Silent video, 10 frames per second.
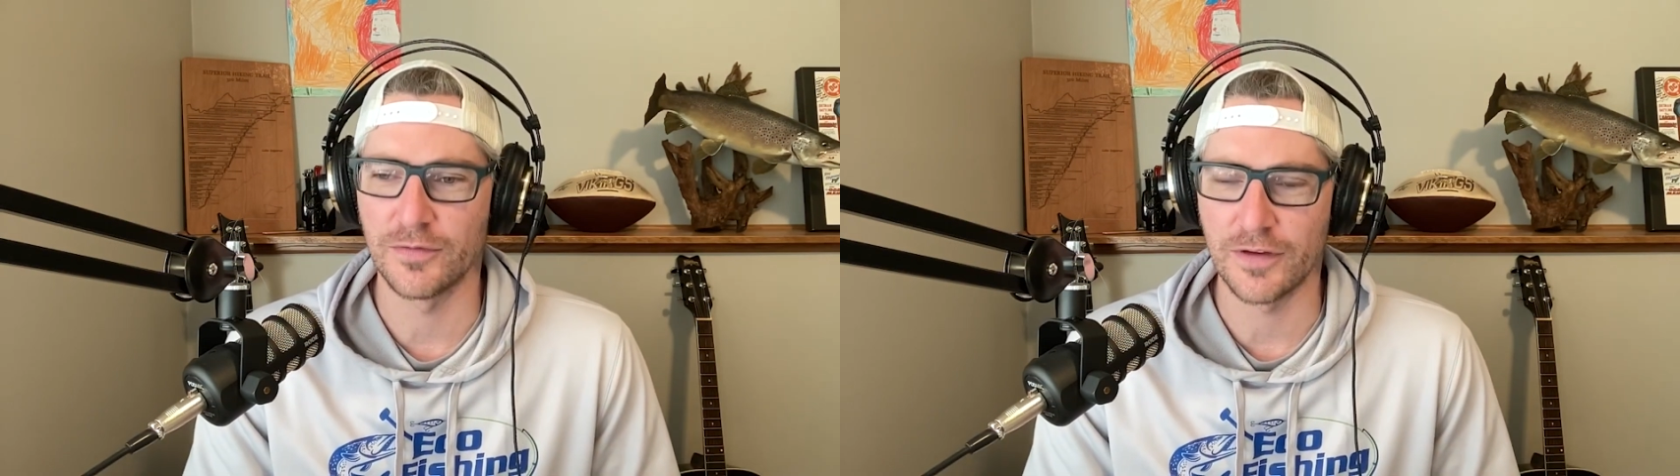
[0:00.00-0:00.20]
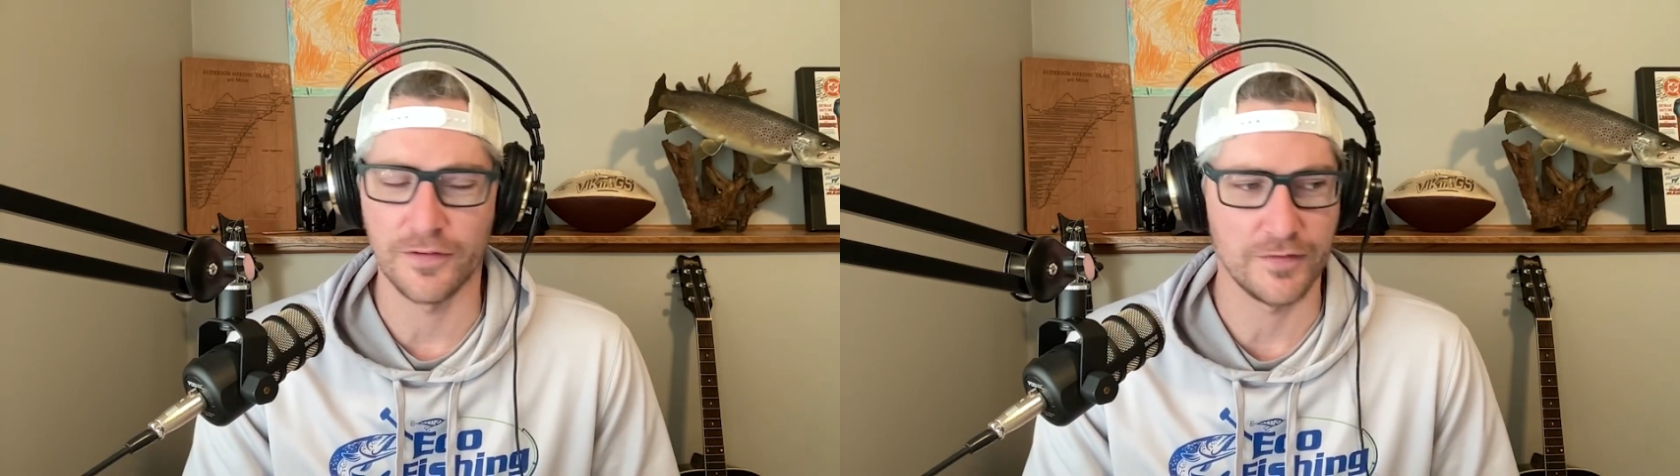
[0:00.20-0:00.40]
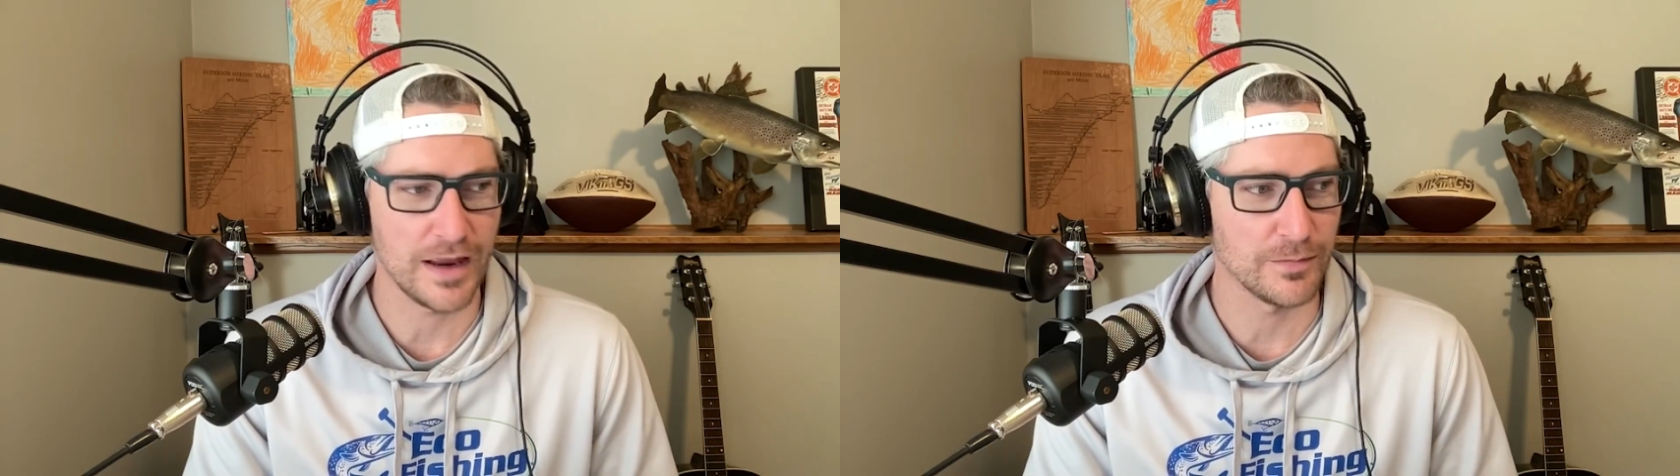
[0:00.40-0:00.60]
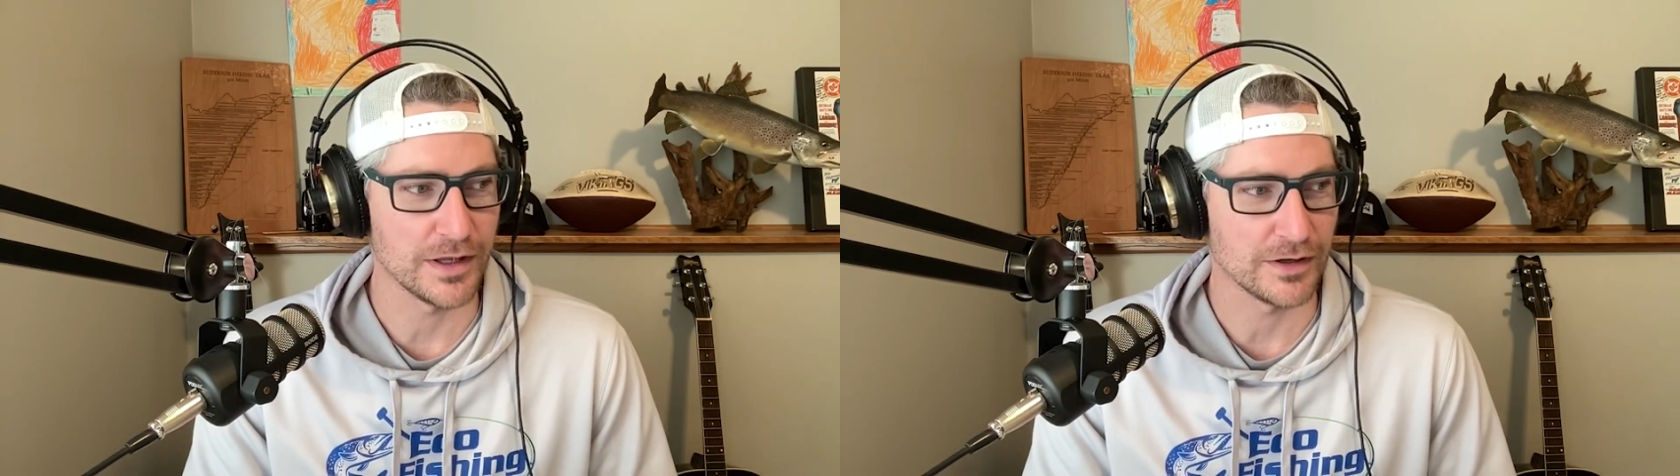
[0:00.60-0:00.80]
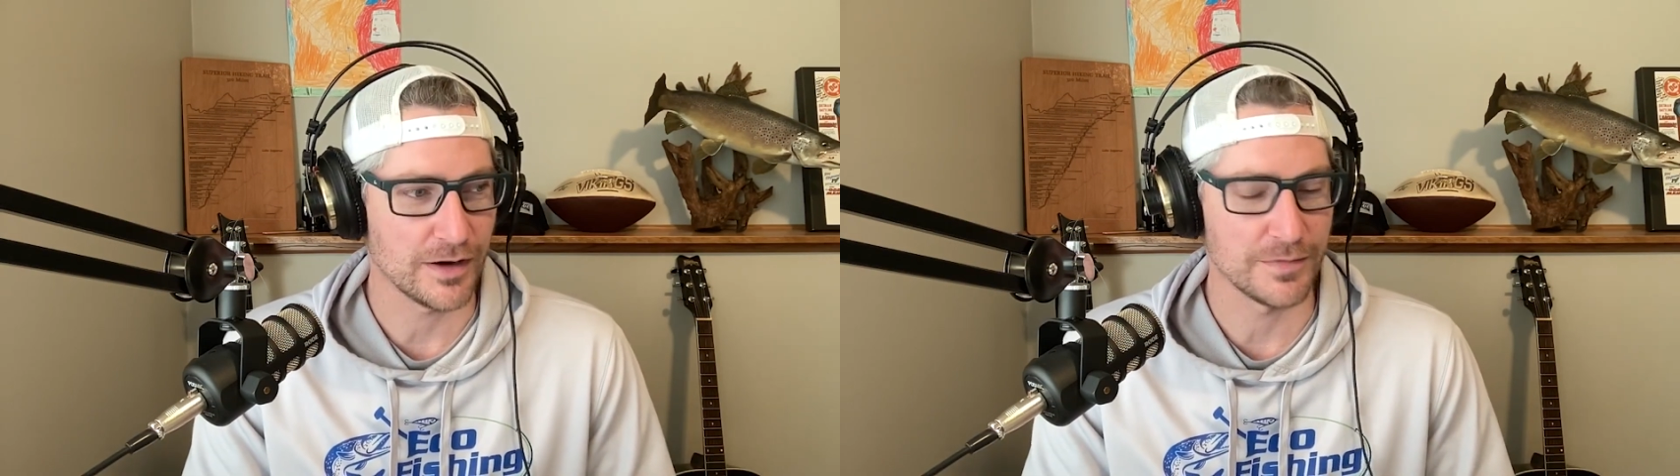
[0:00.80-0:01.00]
if you have a
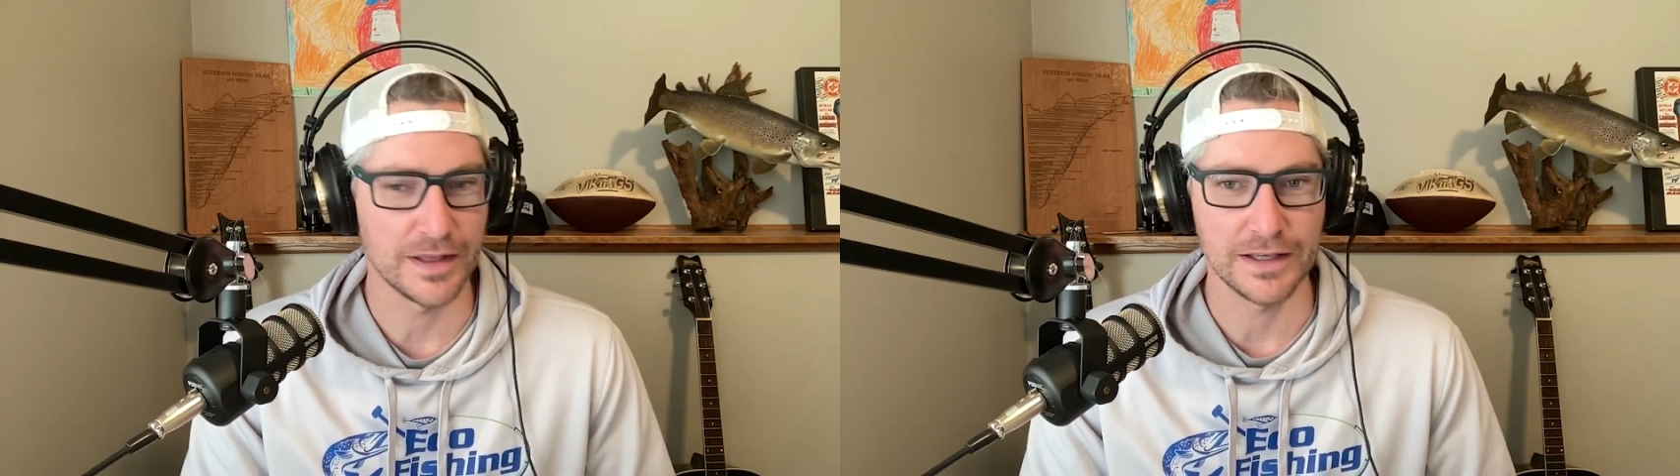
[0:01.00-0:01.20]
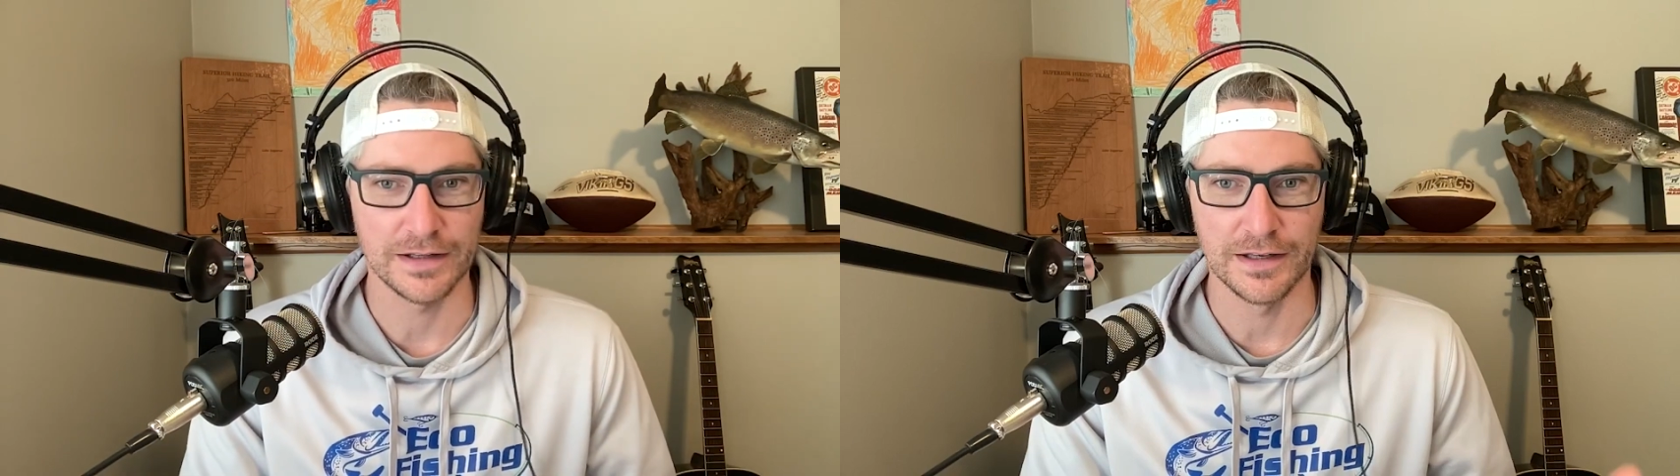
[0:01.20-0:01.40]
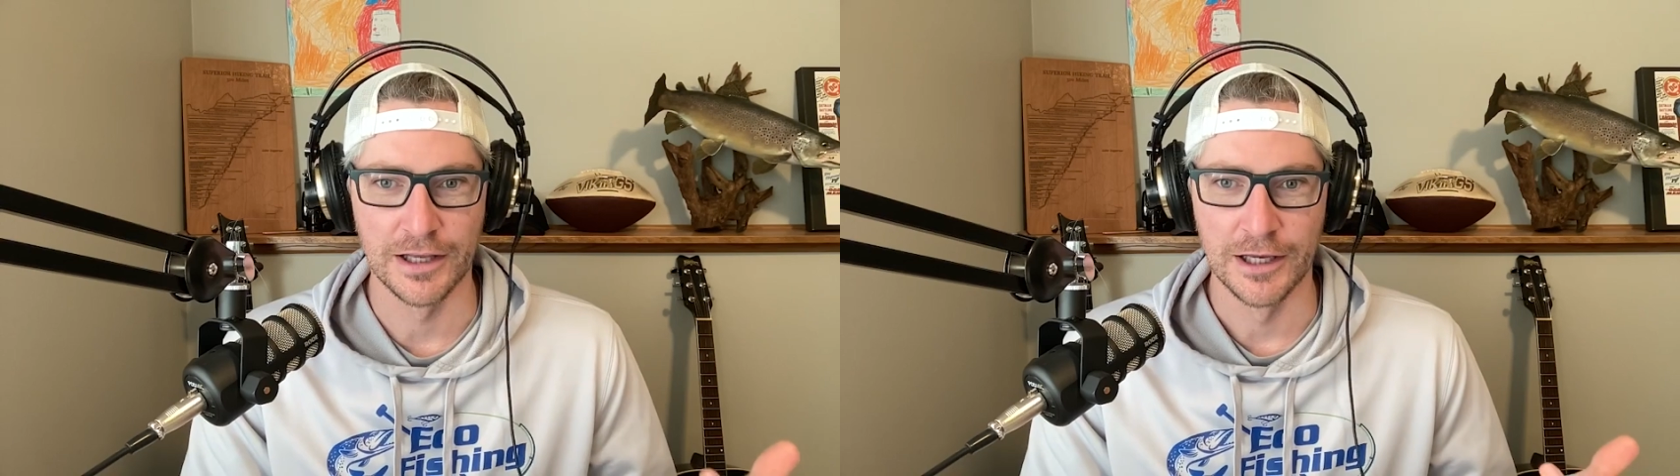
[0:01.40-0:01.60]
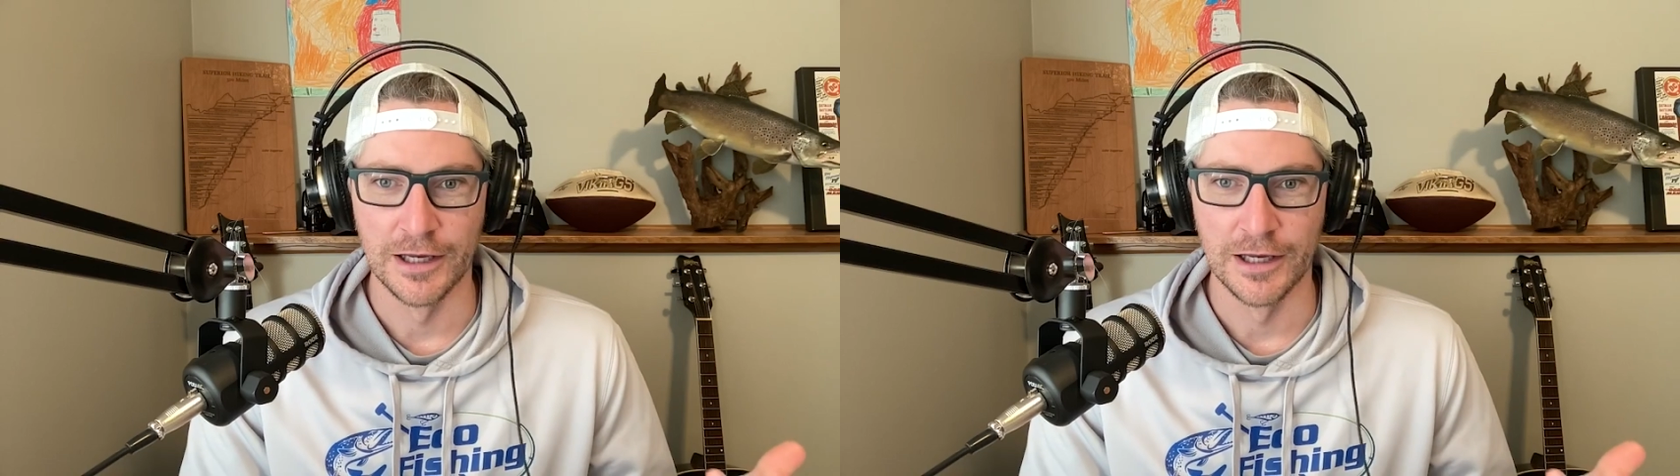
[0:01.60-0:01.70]
family, you know, I'm thinking